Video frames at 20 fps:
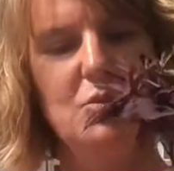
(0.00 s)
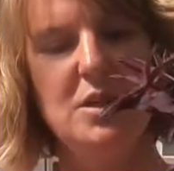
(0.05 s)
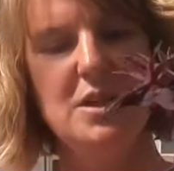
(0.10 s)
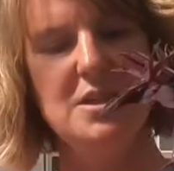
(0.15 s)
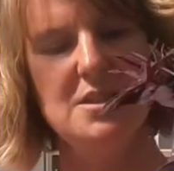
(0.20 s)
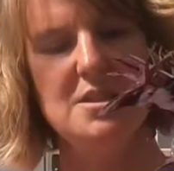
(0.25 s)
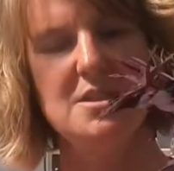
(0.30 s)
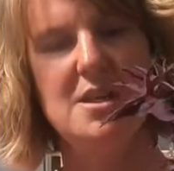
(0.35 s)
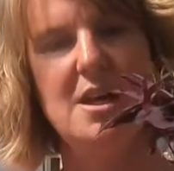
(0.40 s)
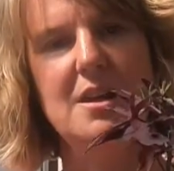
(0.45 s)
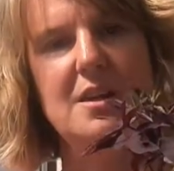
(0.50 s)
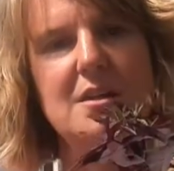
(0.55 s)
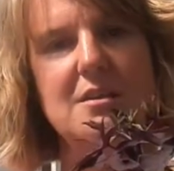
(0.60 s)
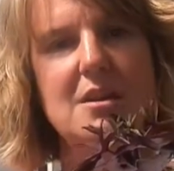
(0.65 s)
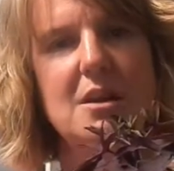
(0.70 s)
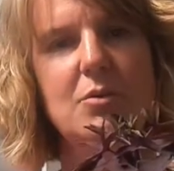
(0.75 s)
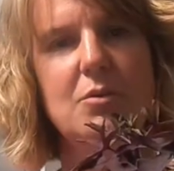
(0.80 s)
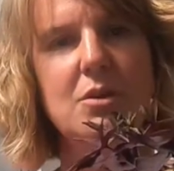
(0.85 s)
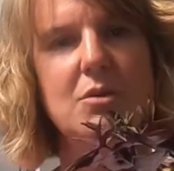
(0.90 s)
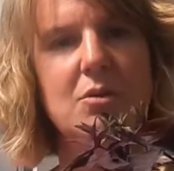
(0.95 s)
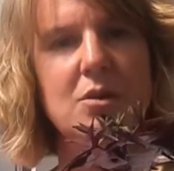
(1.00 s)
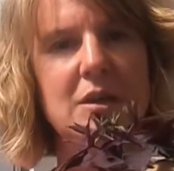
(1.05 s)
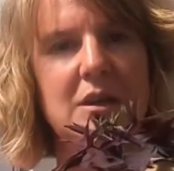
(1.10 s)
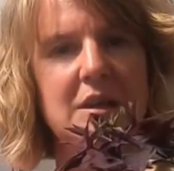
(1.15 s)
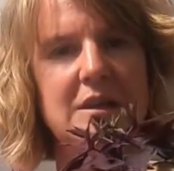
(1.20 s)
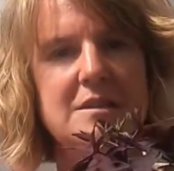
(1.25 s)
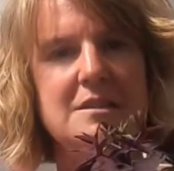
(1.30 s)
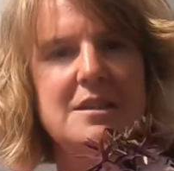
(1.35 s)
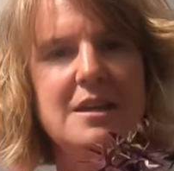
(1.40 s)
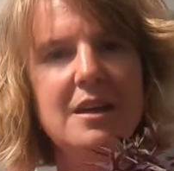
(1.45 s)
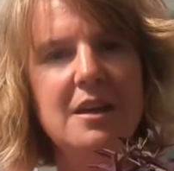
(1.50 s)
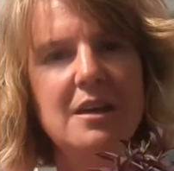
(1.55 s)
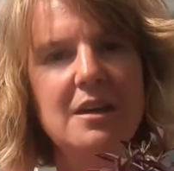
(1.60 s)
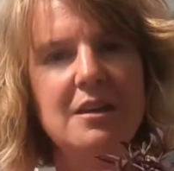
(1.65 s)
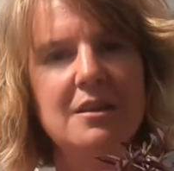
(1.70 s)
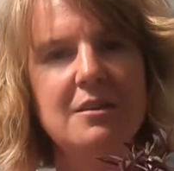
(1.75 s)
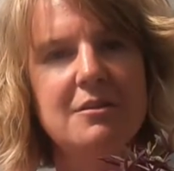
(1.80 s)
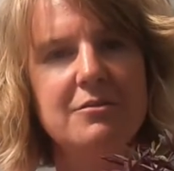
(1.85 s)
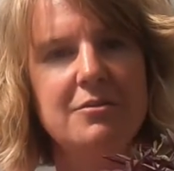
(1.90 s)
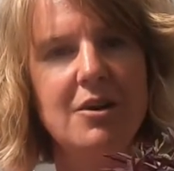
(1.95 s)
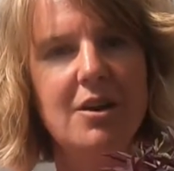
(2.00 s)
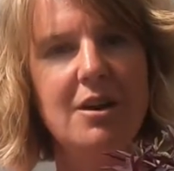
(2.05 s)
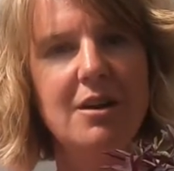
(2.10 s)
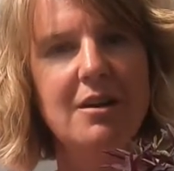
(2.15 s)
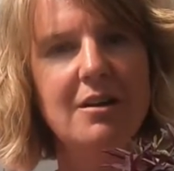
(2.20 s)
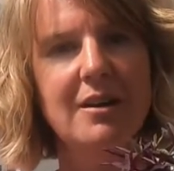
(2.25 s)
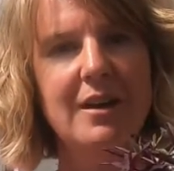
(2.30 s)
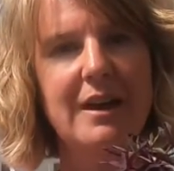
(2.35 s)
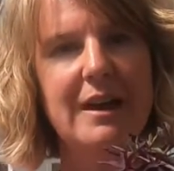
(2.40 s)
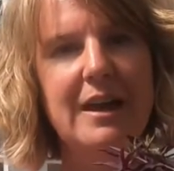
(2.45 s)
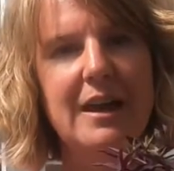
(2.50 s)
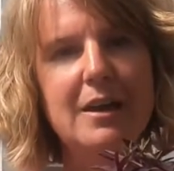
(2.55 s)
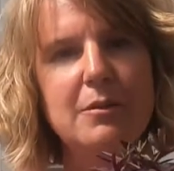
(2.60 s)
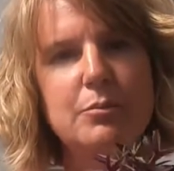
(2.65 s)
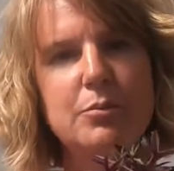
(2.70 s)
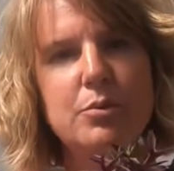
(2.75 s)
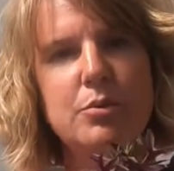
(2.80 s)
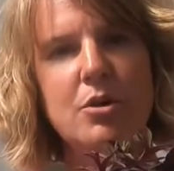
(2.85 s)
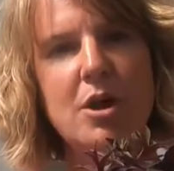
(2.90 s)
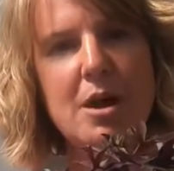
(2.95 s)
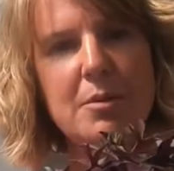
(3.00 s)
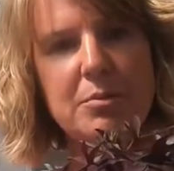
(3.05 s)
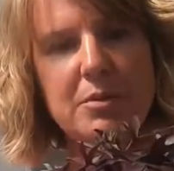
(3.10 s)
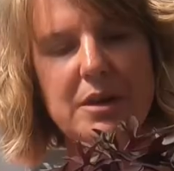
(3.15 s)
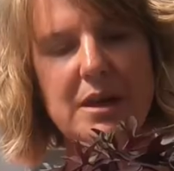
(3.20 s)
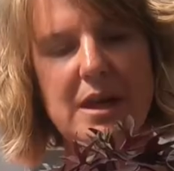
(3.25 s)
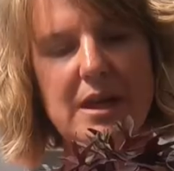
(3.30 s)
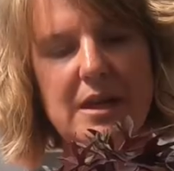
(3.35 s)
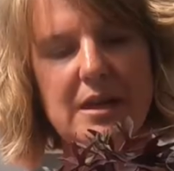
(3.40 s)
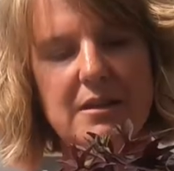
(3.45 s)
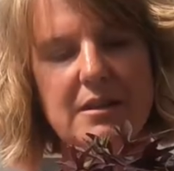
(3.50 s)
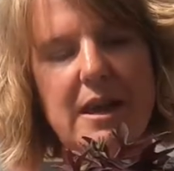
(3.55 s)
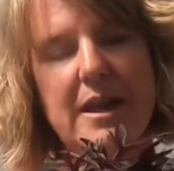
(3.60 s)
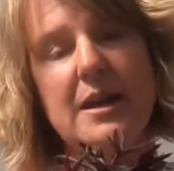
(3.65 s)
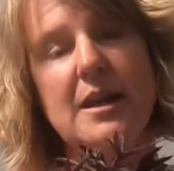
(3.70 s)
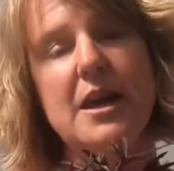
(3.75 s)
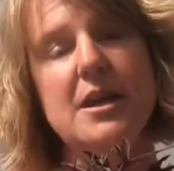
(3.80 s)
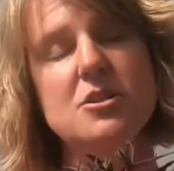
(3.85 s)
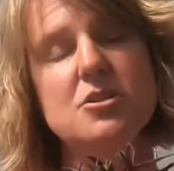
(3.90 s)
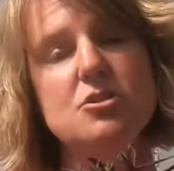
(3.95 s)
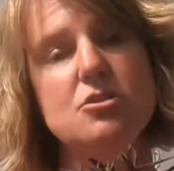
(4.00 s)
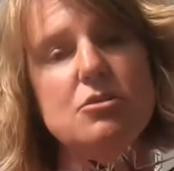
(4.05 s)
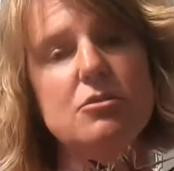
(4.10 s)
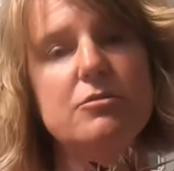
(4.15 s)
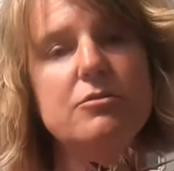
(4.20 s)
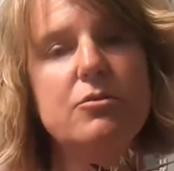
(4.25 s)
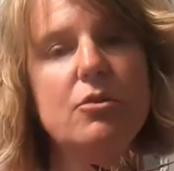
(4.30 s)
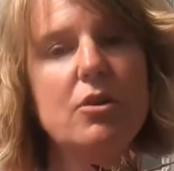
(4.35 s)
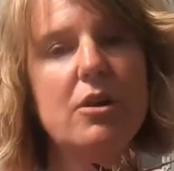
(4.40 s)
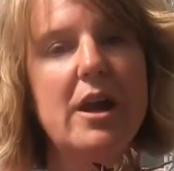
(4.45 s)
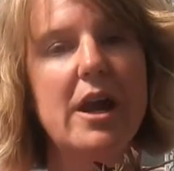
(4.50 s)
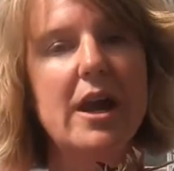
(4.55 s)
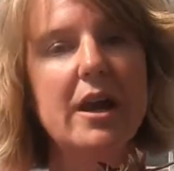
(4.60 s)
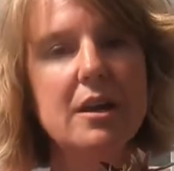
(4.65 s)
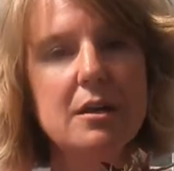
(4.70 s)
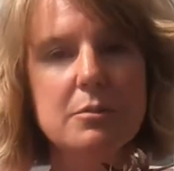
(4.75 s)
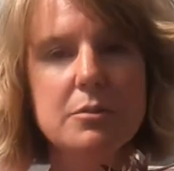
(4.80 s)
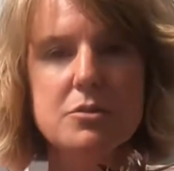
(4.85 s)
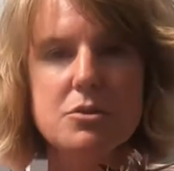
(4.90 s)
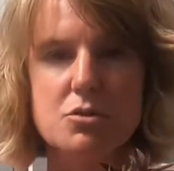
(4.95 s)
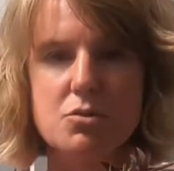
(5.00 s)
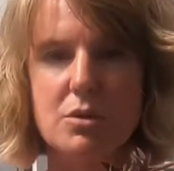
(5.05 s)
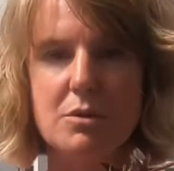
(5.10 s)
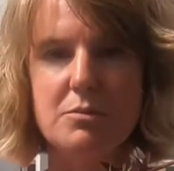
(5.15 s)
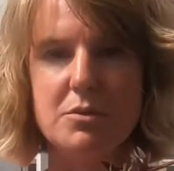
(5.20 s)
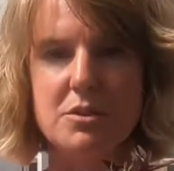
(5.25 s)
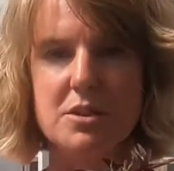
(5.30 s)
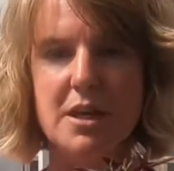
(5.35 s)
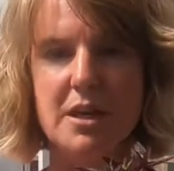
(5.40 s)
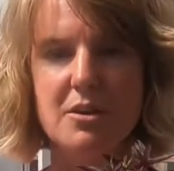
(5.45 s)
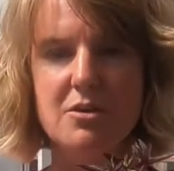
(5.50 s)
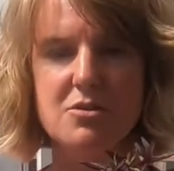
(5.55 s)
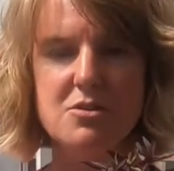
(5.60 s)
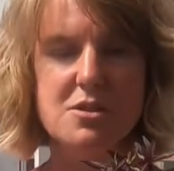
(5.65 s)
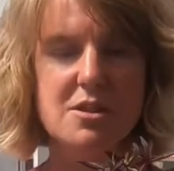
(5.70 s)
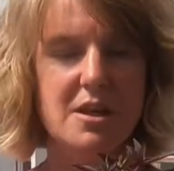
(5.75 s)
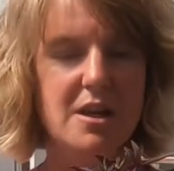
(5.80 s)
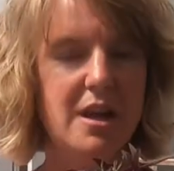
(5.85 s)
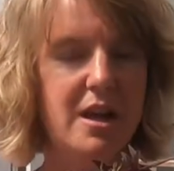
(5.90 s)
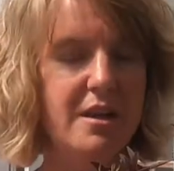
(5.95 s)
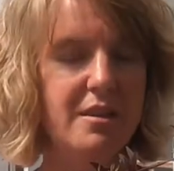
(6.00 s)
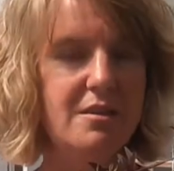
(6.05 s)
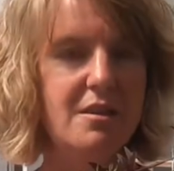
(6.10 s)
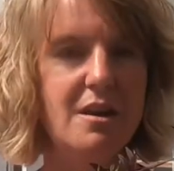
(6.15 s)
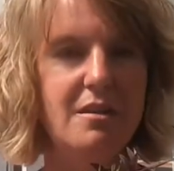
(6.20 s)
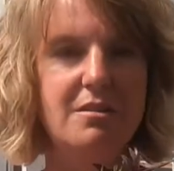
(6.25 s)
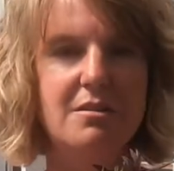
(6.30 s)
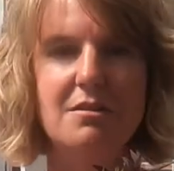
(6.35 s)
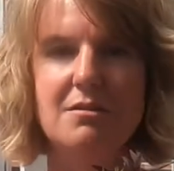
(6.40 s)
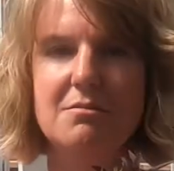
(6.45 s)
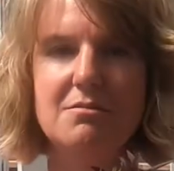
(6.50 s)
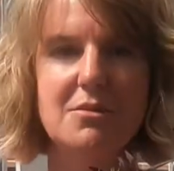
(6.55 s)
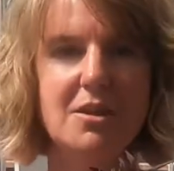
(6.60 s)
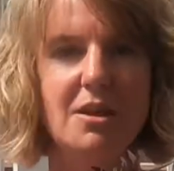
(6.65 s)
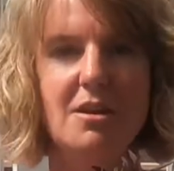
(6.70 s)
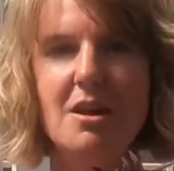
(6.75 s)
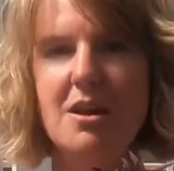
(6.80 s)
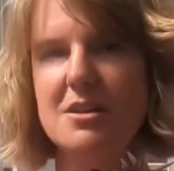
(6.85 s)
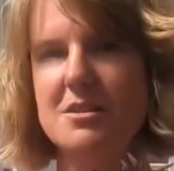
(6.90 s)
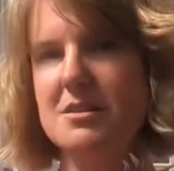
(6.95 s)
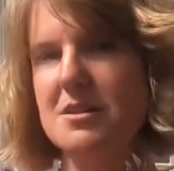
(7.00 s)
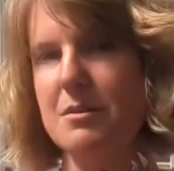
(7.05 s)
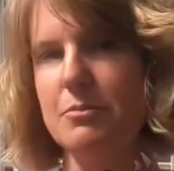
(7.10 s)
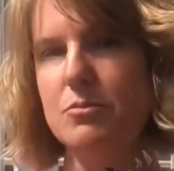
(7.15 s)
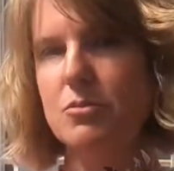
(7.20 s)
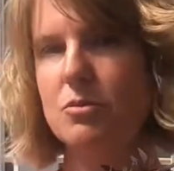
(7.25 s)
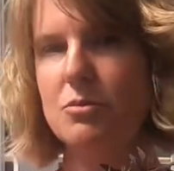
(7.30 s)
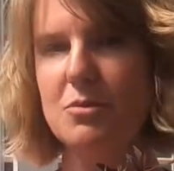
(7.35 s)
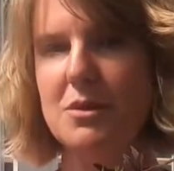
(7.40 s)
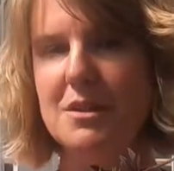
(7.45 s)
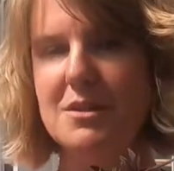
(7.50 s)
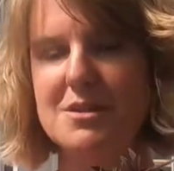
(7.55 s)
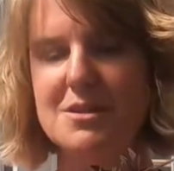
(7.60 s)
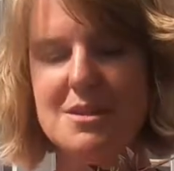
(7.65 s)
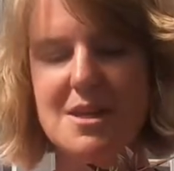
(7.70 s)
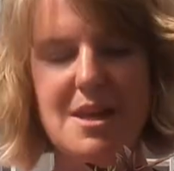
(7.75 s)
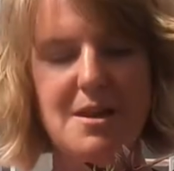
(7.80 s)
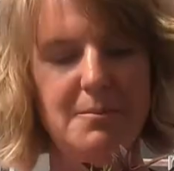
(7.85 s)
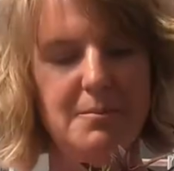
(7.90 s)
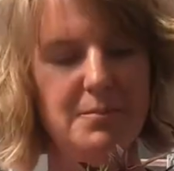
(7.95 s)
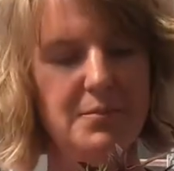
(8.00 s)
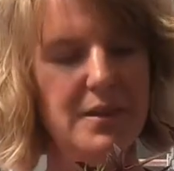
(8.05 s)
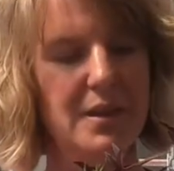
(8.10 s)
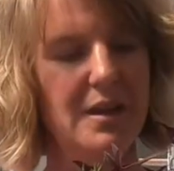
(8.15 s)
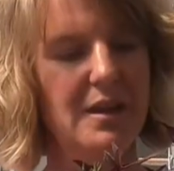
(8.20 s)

we decided that we were going to dig it in the fall and propagate it like I do for edible sweet potatoes. I thought the concept would be the same.